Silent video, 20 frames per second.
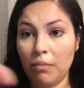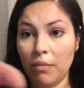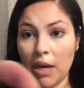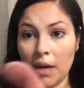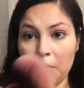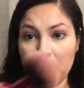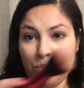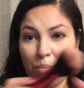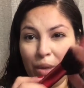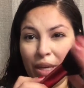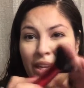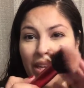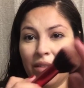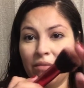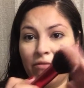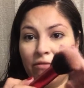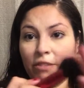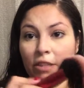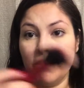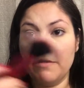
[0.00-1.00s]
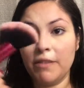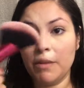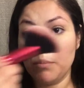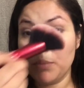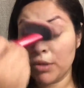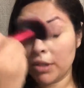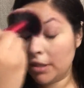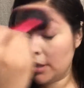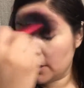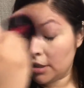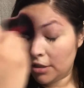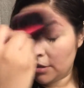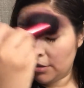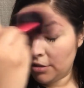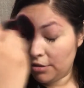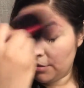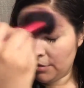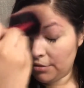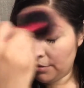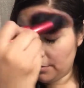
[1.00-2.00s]
a big fluffy brush,
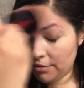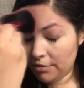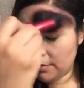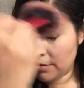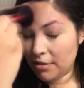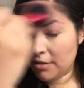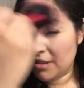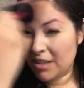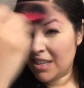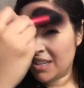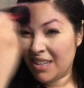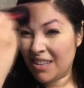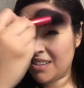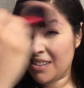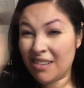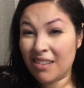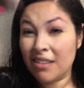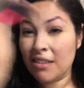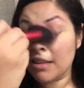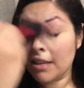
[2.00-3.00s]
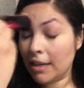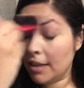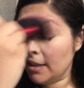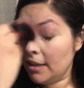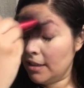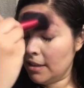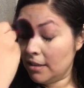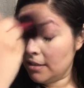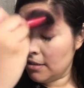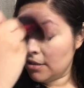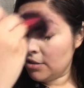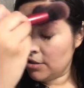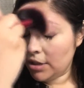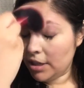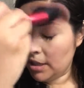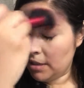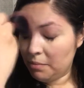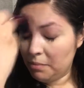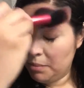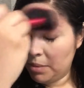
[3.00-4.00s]
to kind of
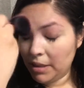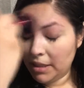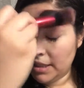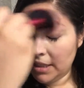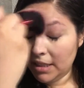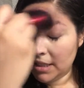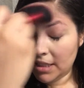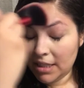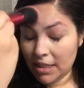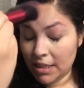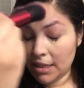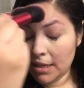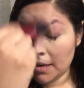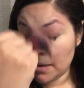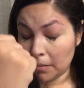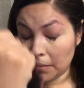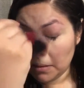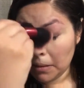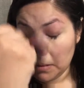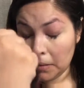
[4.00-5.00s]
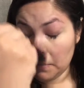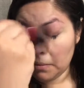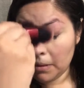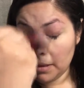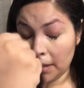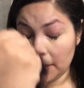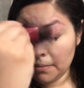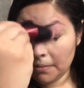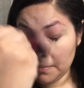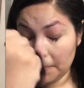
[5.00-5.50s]
try to blend it in a little bit.